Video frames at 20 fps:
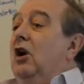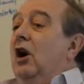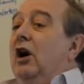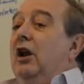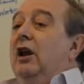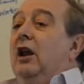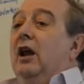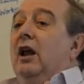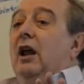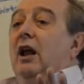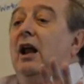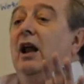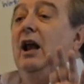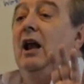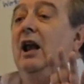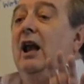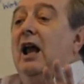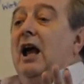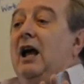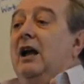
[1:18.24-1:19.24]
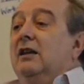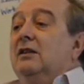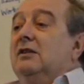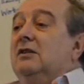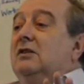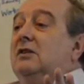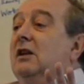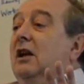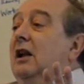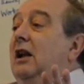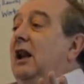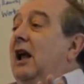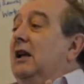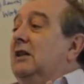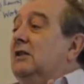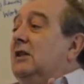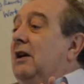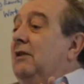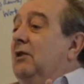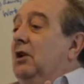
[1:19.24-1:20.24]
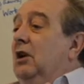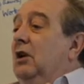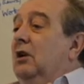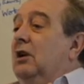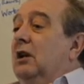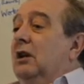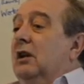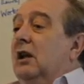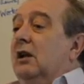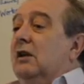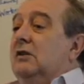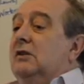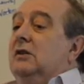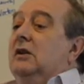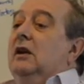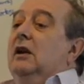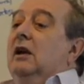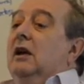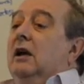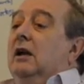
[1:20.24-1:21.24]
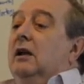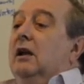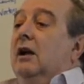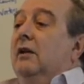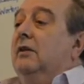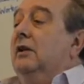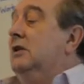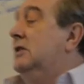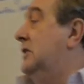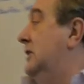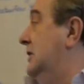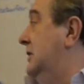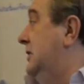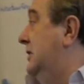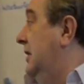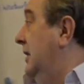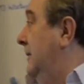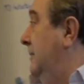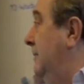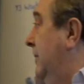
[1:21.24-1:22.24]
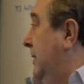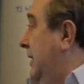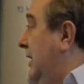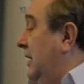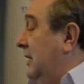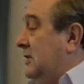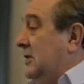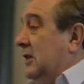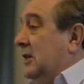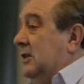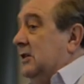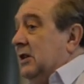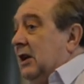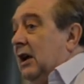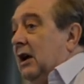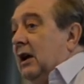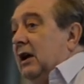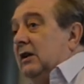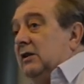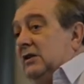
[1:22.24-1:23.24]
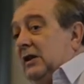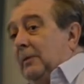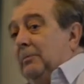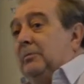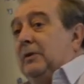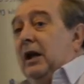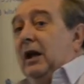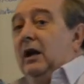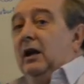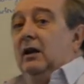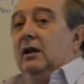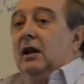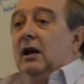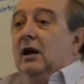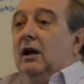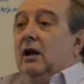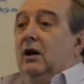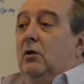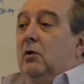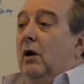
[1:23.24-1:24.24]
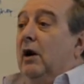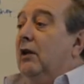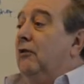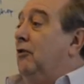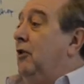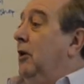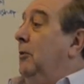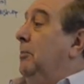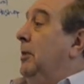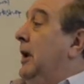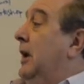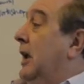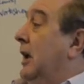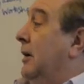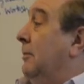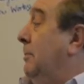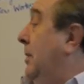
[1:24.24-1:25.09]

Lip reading: good. Let's have a look at this. Now this is something that quite a few beginner